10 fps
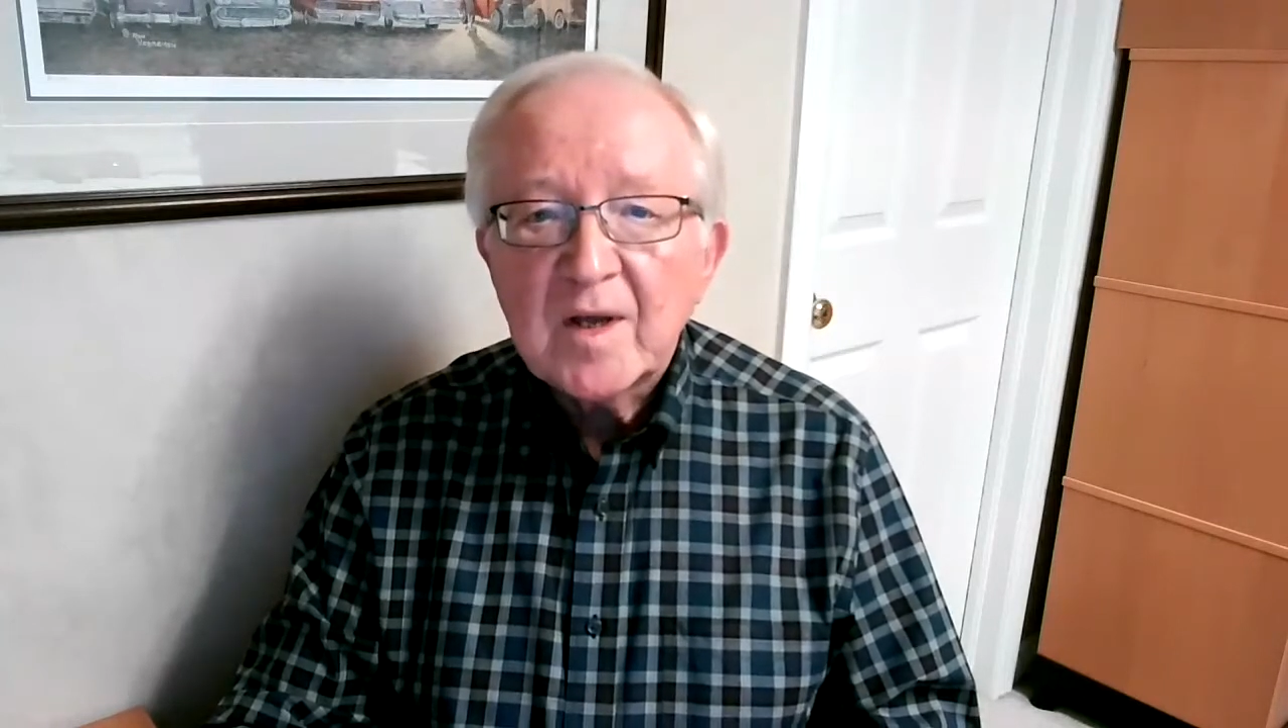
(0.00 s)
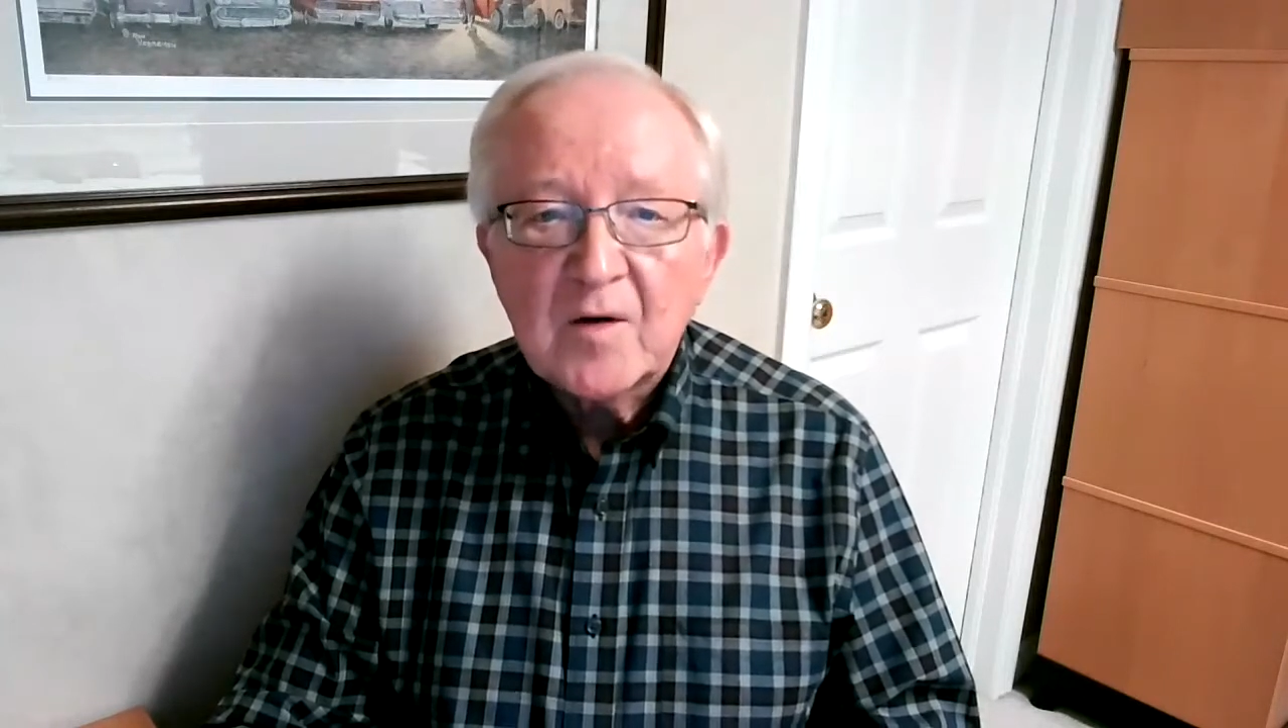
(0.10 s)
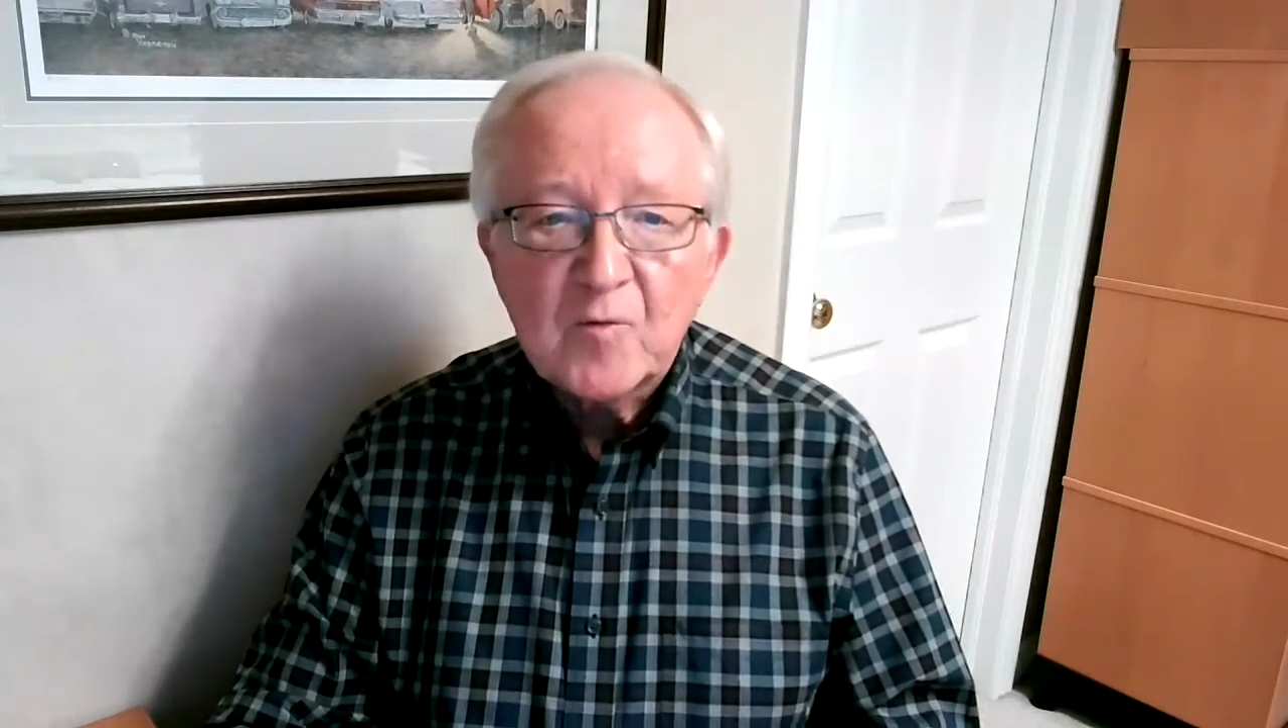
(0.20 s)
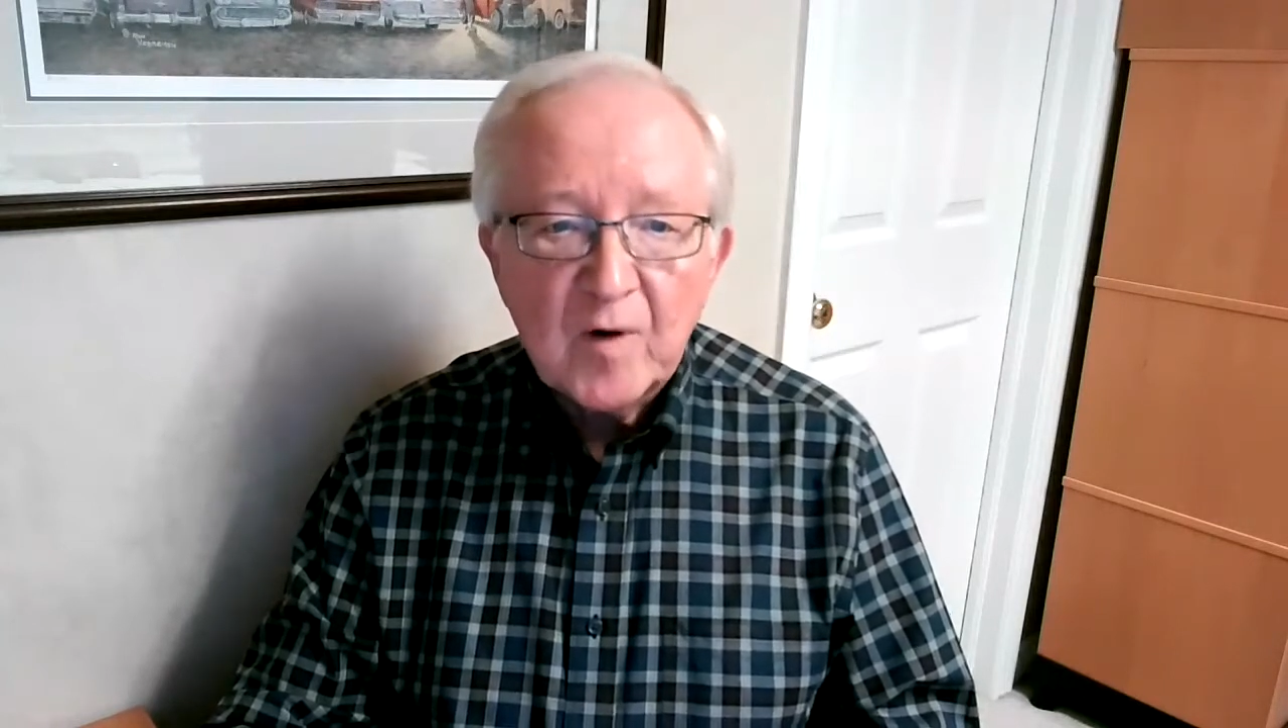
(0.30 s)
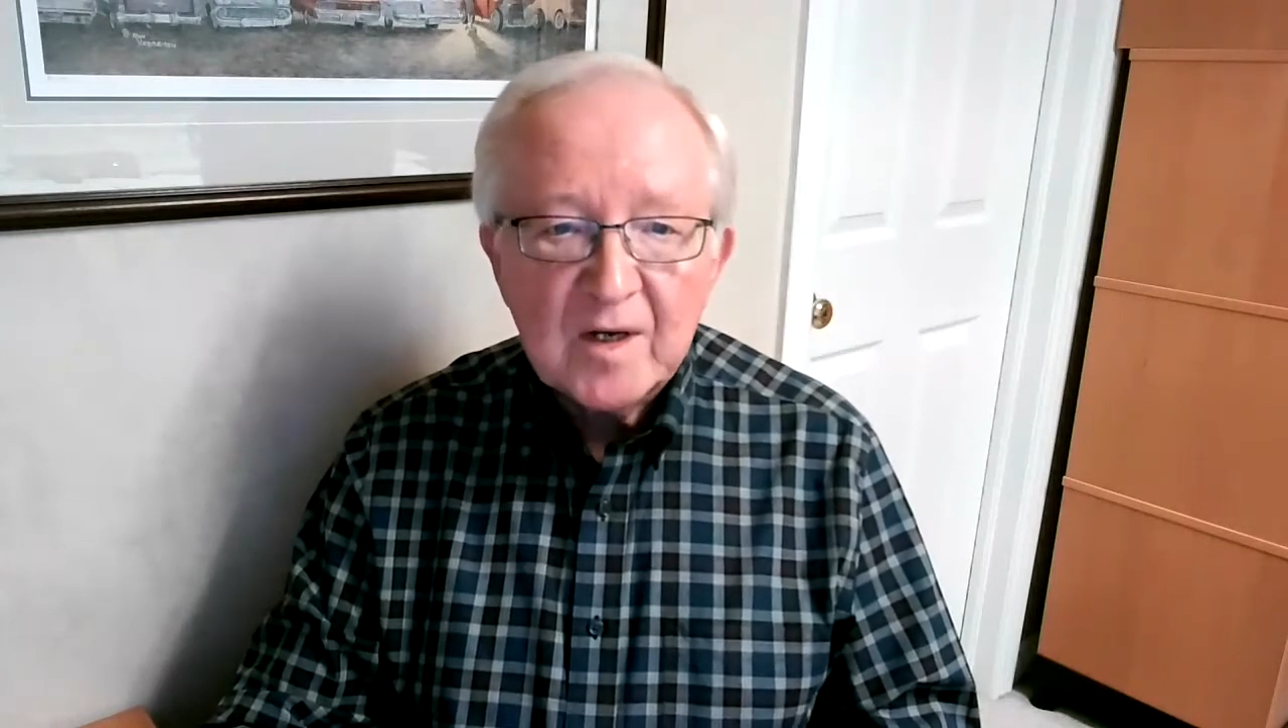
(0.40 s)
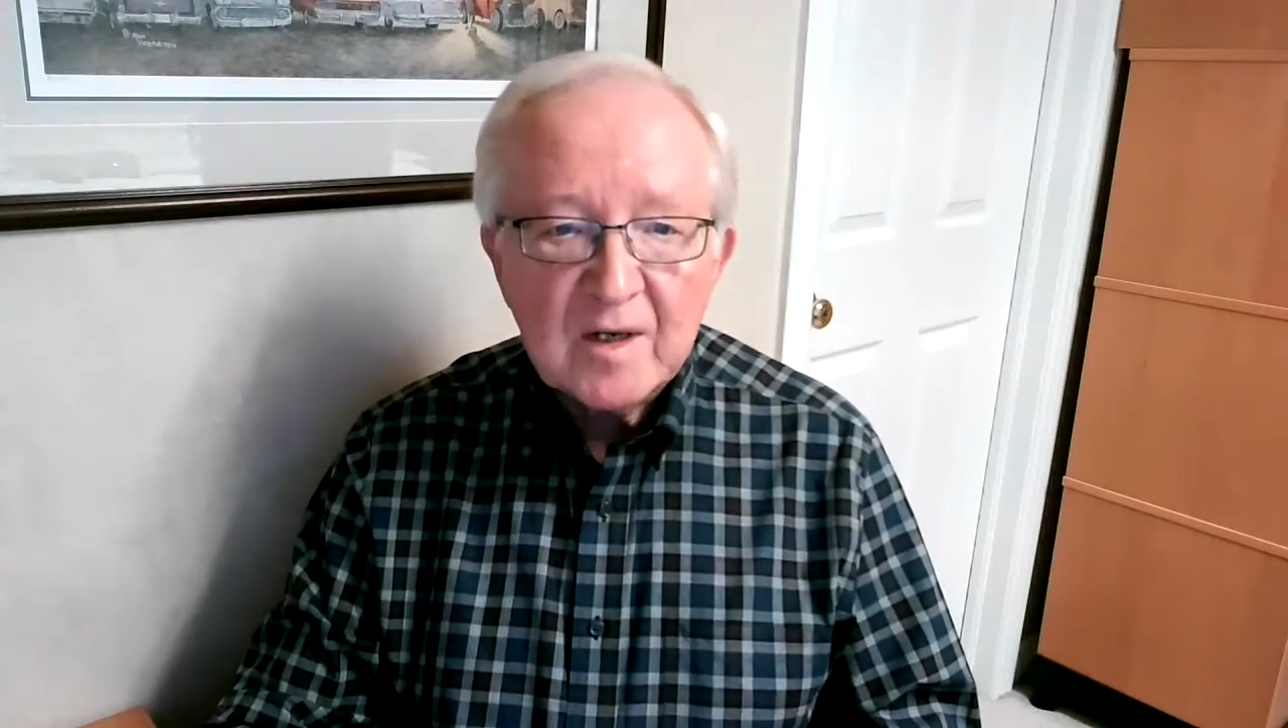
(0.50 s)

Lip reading: and run